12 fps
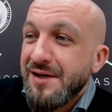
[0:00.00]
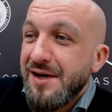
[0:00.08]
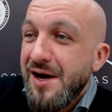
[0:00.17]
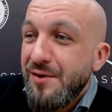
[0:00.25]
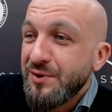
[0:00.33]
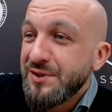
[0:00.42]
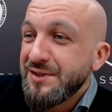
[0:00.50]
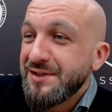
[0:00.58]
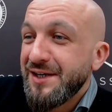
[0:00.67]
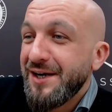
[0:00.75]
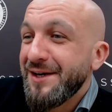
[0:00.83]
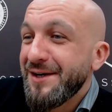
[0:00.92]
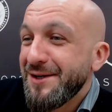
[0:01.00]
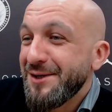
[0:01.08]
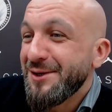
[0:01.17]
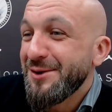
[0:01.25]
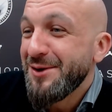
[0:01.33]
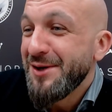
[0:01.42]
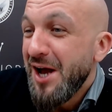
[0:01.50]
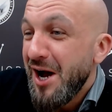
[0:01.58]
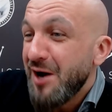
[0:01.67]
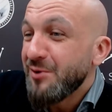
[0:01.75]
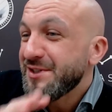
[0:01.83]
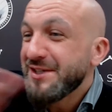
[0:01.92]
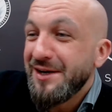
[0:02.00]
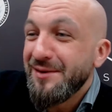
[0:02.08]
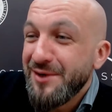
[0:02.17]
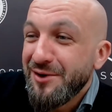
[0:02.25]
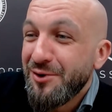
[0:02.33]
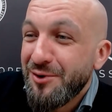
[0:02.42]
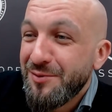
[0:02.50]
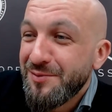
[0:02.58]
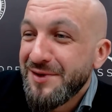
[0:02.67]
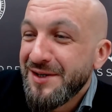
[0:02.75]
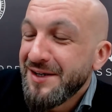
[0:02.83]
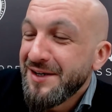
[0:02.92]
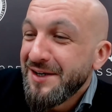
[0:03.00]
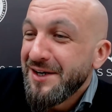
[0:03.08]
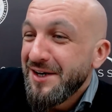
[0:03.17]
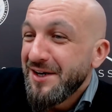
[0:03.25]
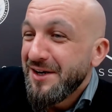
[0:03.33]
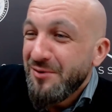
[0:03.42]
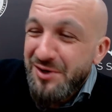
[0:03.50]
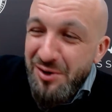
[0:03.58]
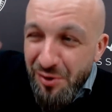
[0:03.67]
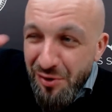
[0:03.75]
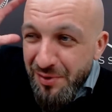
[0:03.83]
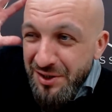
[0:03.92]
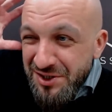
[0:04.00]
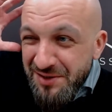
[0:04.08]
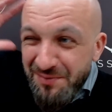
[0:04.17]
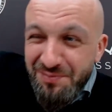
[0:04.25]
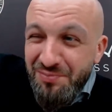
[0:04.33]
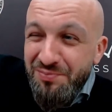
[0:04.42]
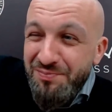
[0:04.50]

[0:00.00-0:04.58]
I was, I was coming home with a whole bunch of